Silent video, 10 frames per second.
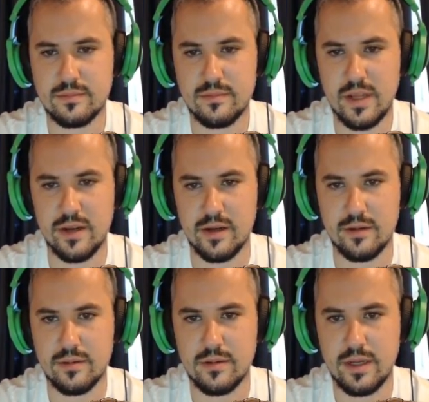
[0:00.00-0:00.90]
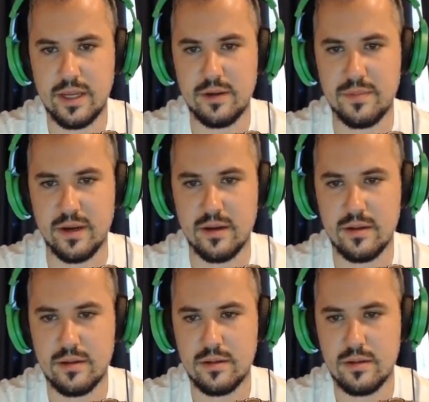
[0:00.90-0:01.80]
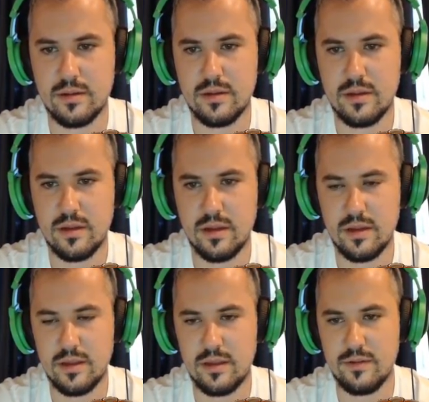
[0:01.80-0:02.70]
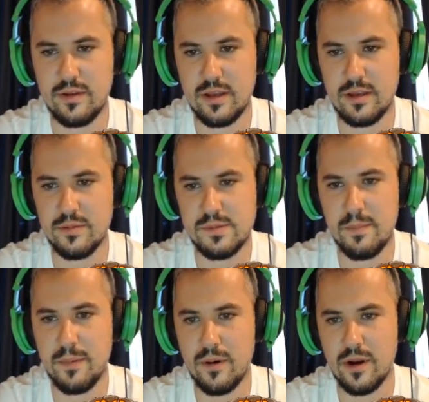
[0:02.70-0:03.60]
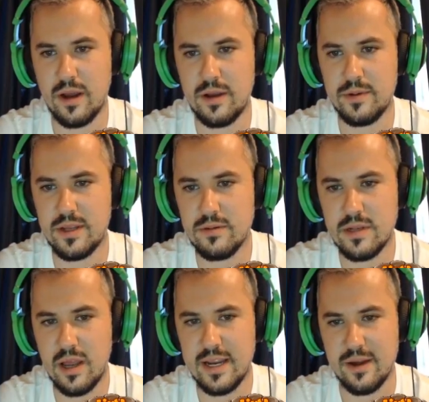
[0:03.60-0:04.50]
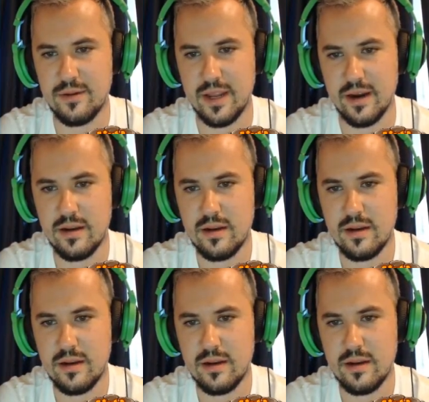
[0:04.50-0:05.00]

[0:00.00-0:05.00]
There you go. Get up there. You, you must be bored. Oh, don't lie down there.